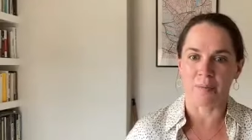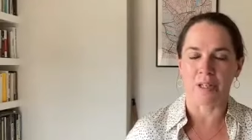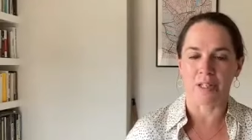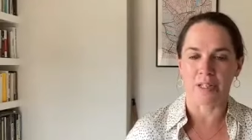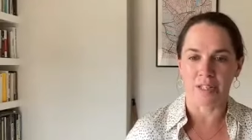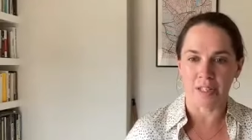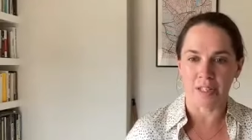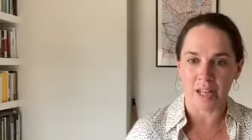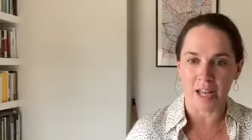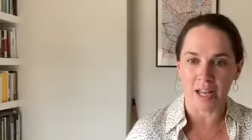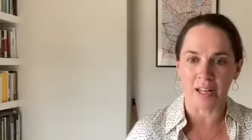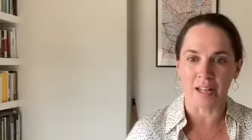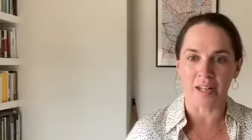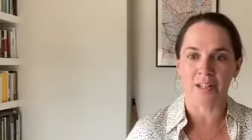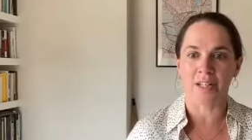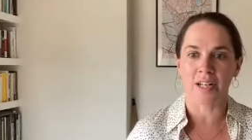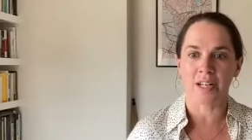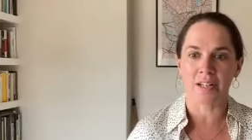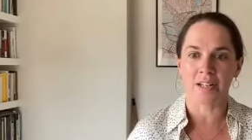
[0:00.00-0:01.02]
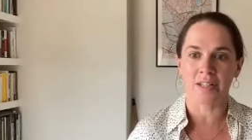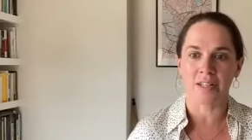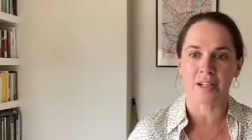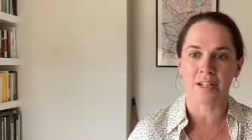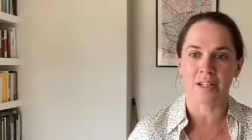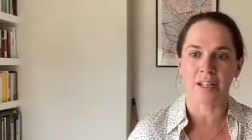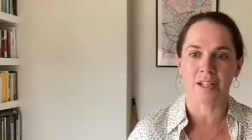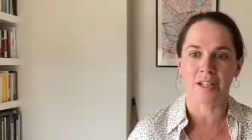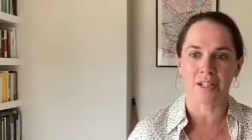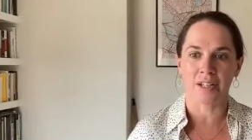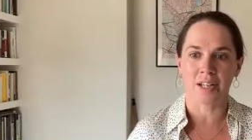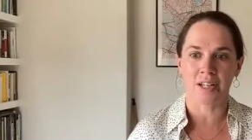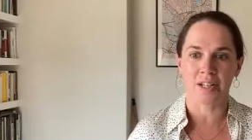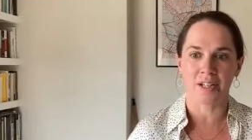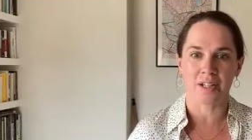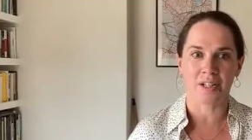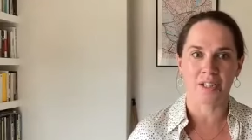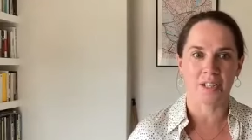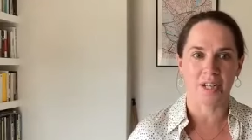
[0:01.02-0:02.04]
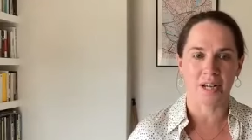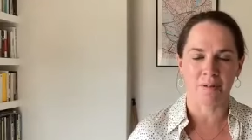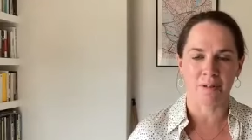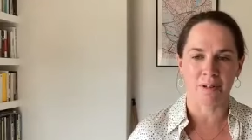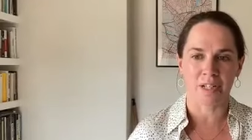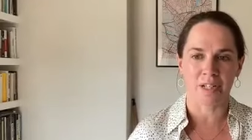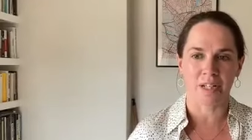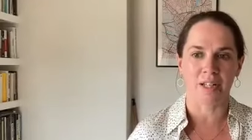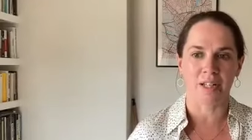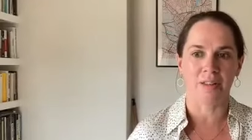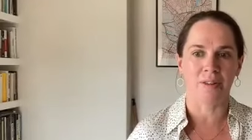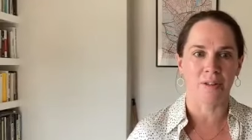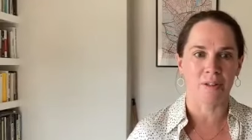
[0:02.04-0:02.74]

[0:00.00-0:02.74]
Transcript: it's a genocide education charity